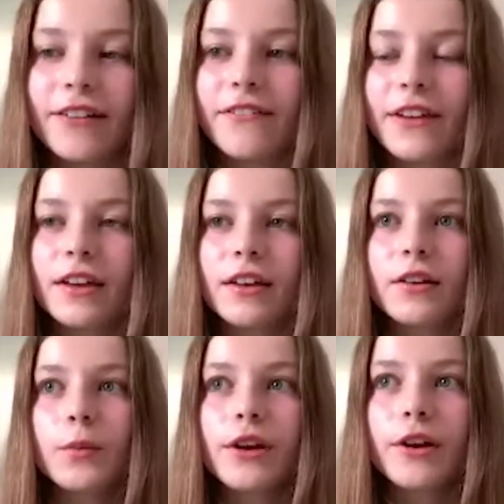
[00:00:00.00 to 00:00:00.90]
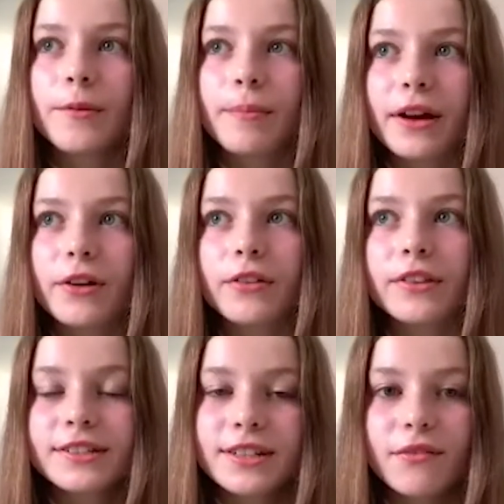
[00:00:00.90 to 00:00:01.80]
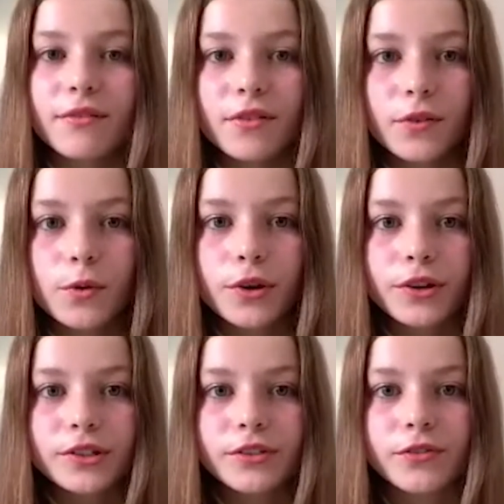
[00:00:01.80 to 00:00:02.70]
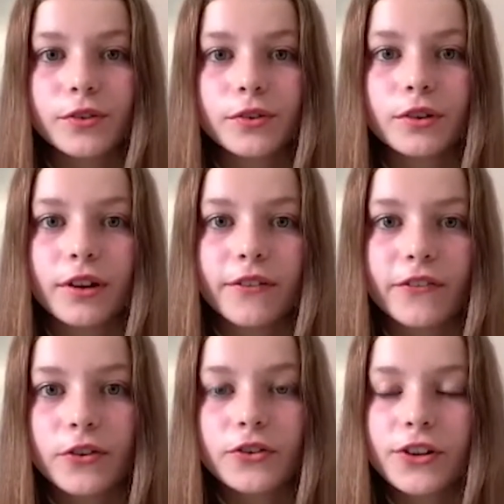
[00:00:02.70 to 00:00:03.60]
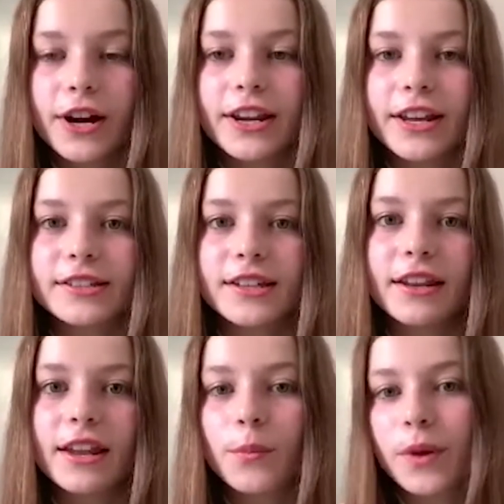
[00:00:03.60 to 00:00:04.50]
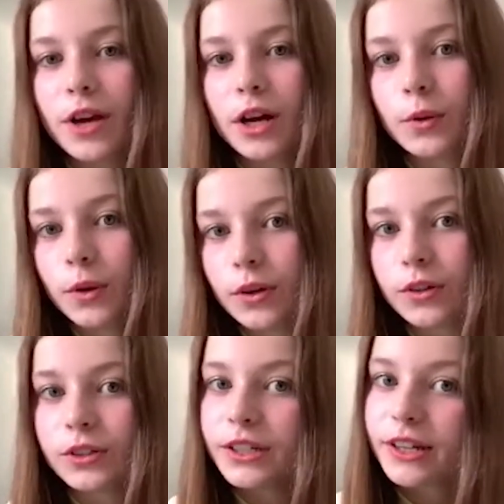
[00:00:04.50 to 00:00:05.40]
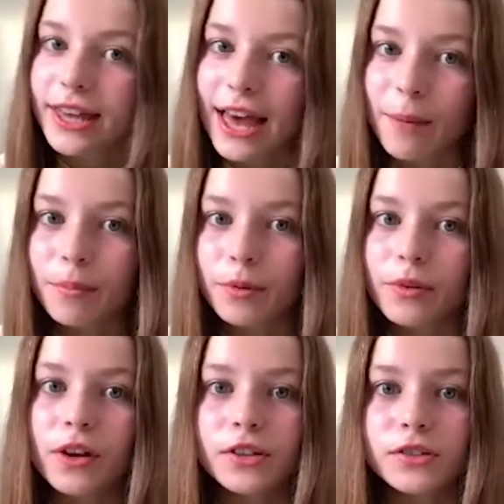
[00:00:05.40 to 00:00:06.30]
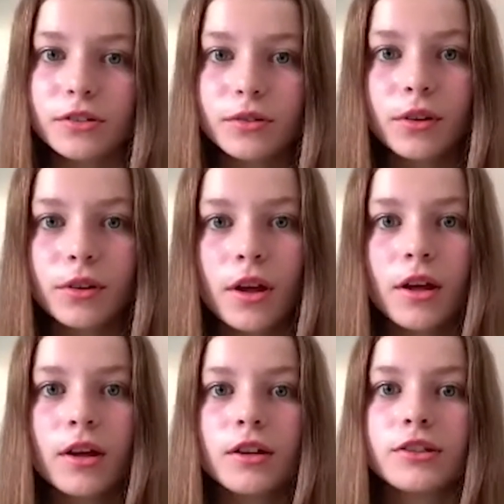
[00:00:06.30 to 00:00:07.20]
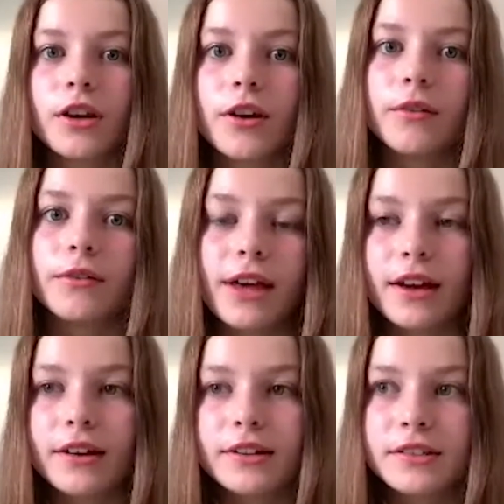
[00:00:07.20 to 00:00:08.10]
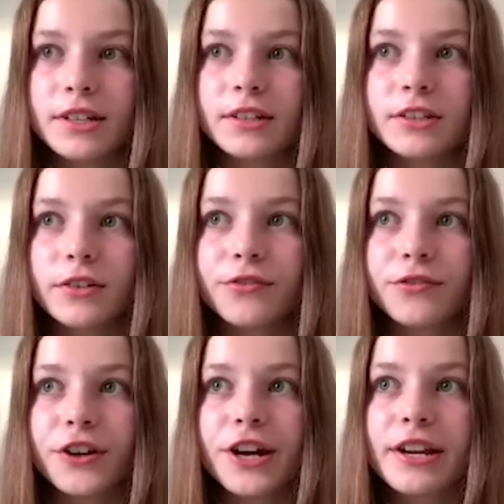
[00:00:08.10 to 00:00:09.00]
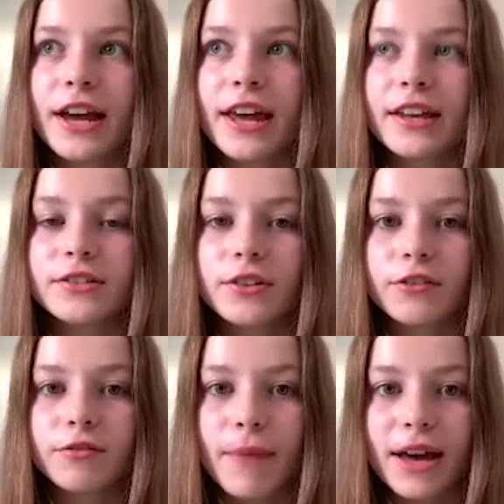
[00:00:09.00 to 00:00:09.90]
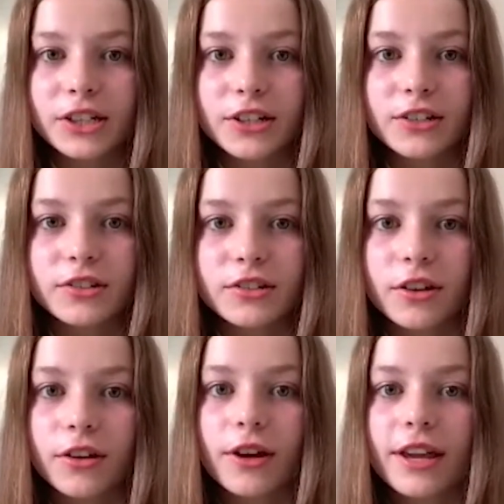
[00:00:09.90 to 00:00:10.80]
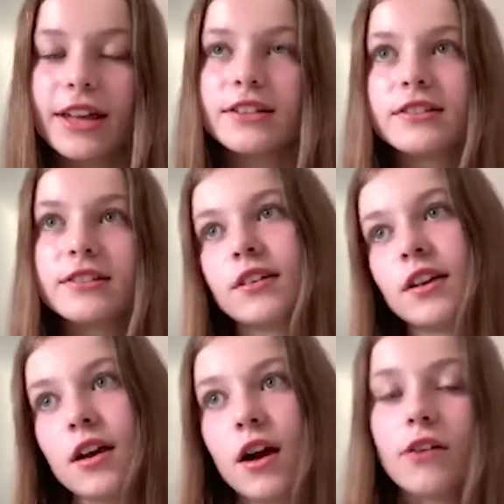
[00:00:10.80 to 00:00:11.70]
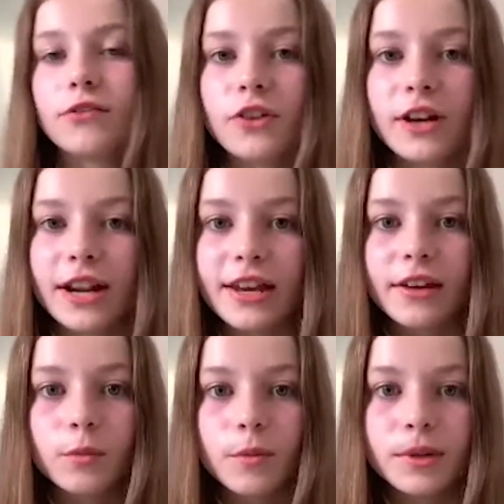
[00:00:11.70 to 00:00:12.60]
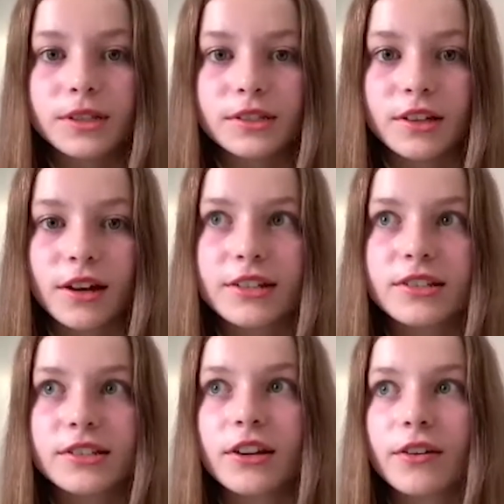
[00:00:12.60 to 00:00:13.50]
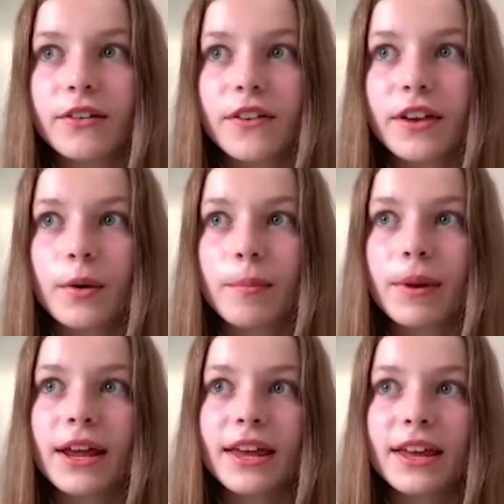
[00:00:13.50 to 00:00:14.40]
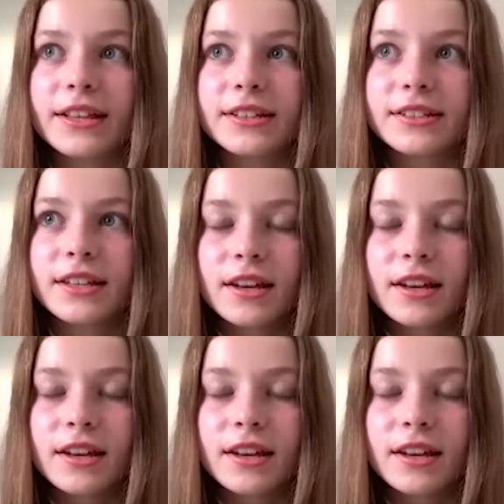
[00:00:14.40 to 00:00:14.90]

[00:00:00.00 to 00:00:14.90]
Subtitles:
think we go back on the 7th of August for a few trainings, and then we go on a camp with Arsenal. So that consists of 3 days of matches, so against other elite women's sides. So I think we're playing against